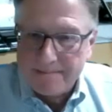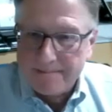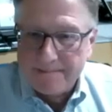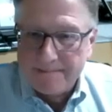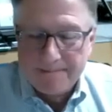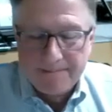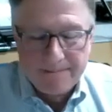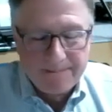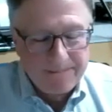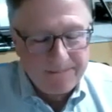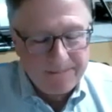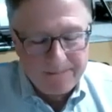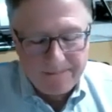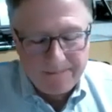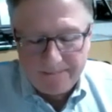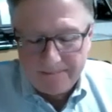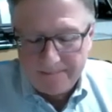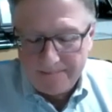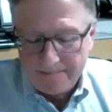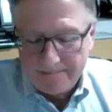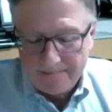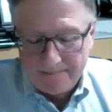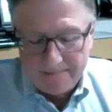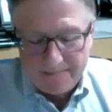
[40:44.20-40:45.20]

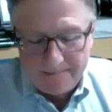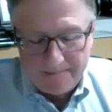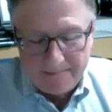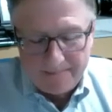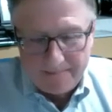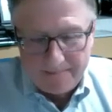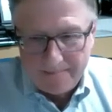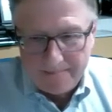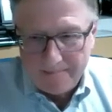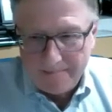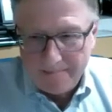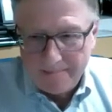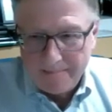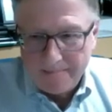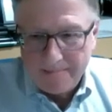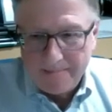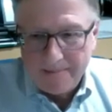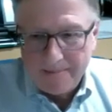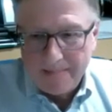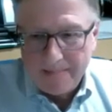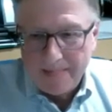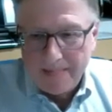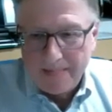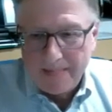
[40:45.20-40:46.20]

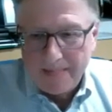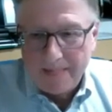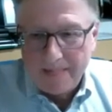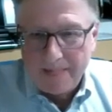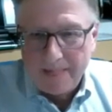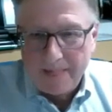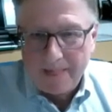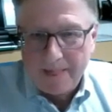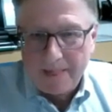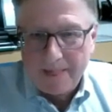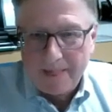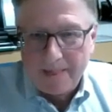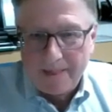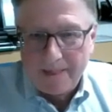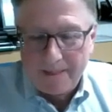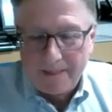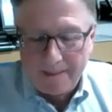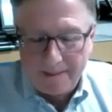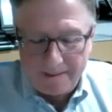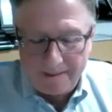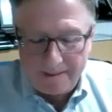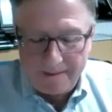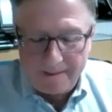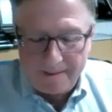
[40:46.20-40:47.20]

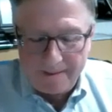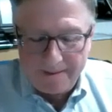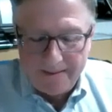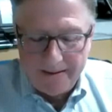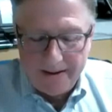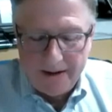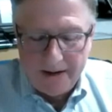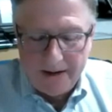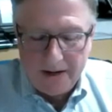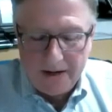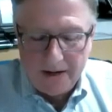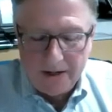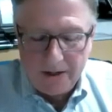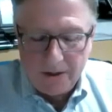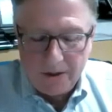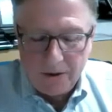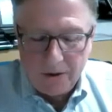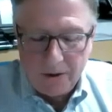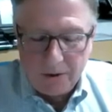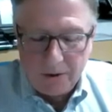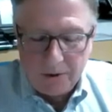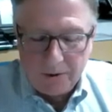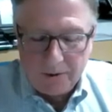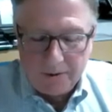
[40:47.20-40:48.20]

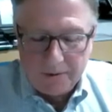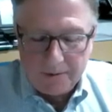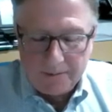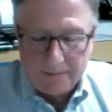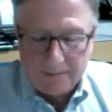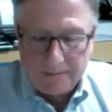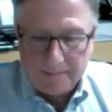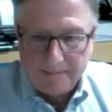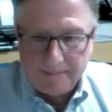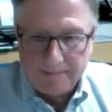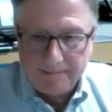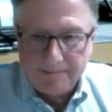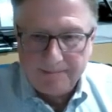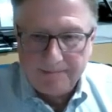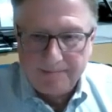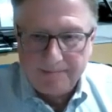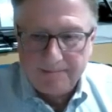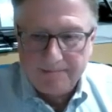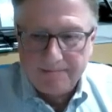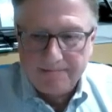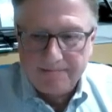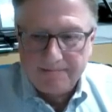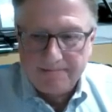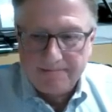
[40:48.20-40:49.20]

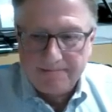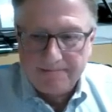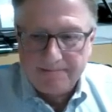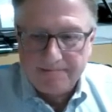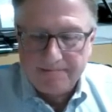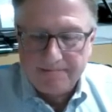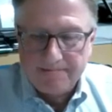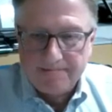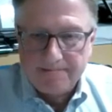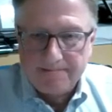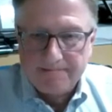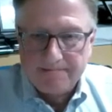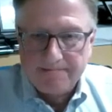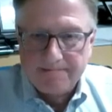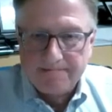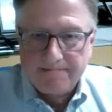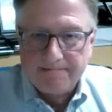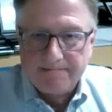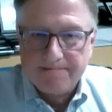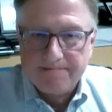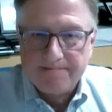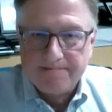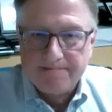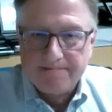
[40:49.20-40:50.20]

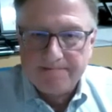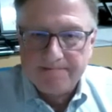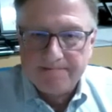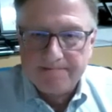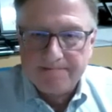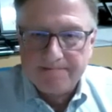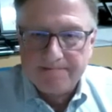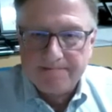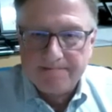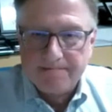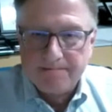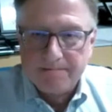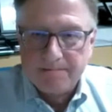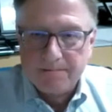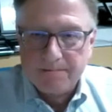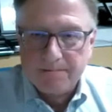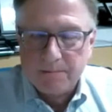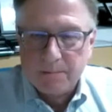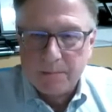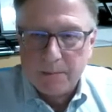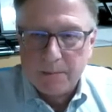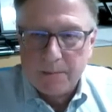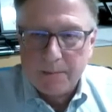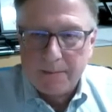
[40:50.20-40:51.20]

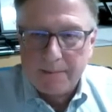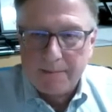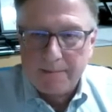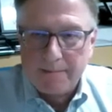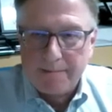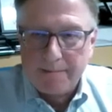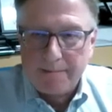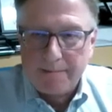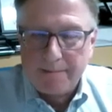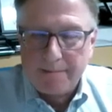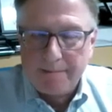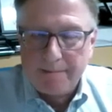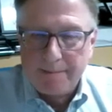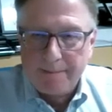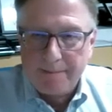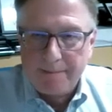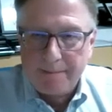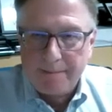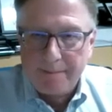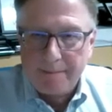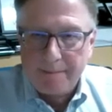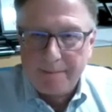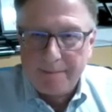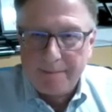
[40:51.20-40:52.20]
[no speech]